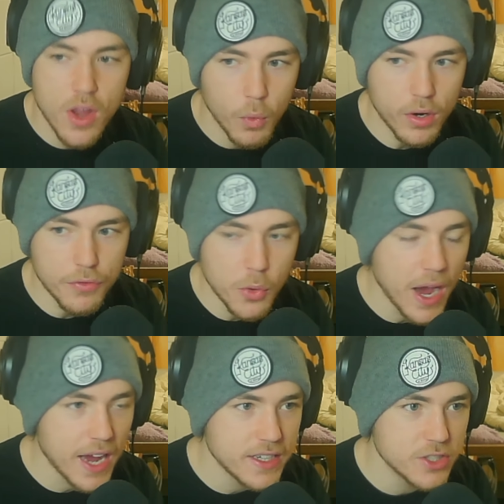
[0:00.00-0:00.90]
What if you
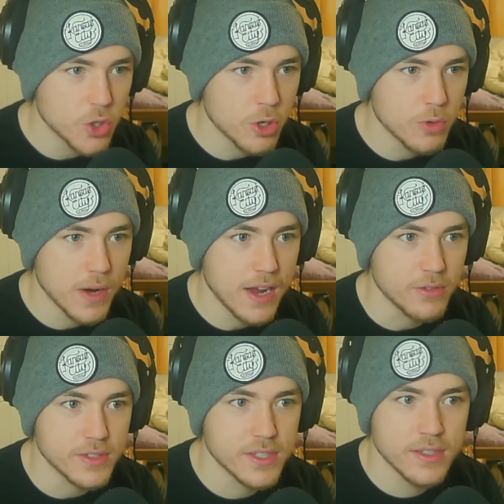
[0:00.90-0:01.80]
had to turn
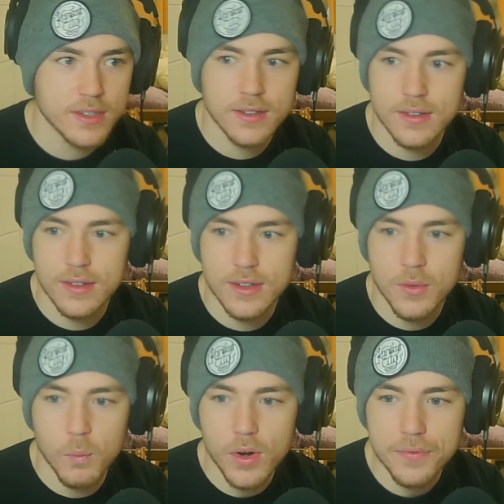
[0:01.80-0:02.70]
around?
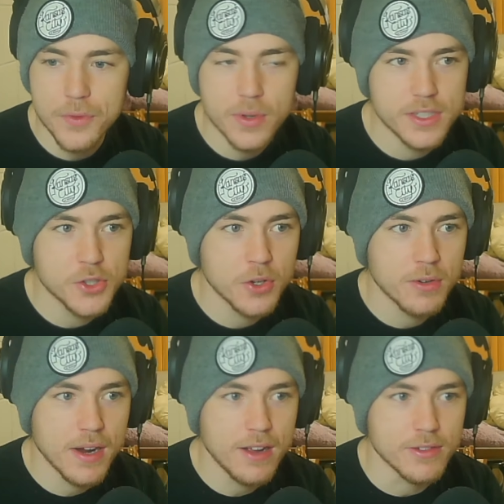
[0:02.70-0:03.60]
What if you had to turn
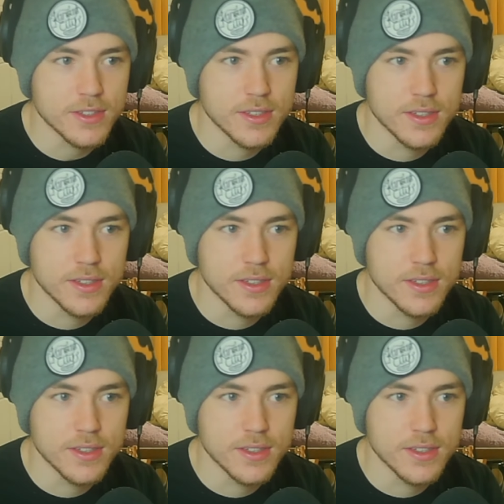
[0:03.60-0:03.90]
around?